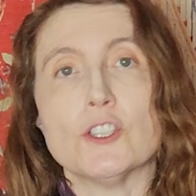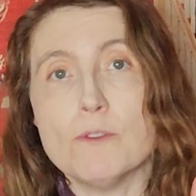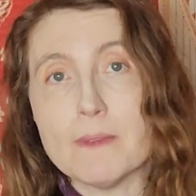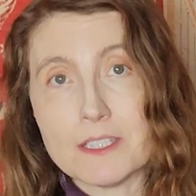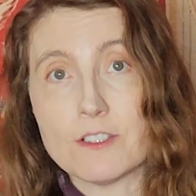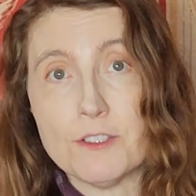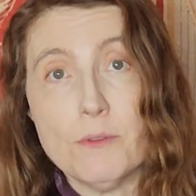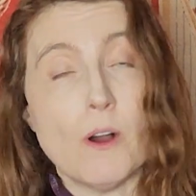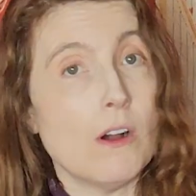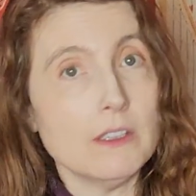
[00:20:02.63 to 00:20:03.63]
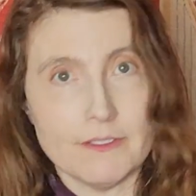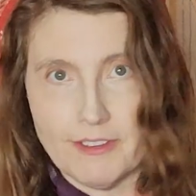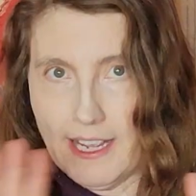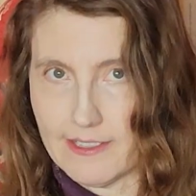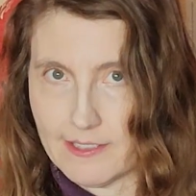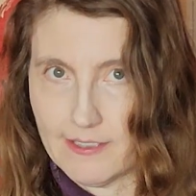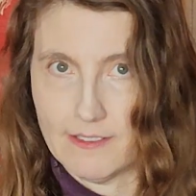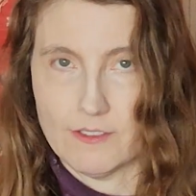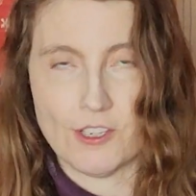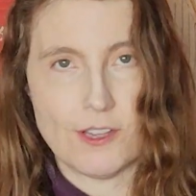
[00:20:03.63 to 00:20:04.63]
must do all of that
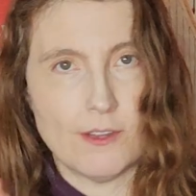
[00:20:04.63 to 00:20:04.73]
to the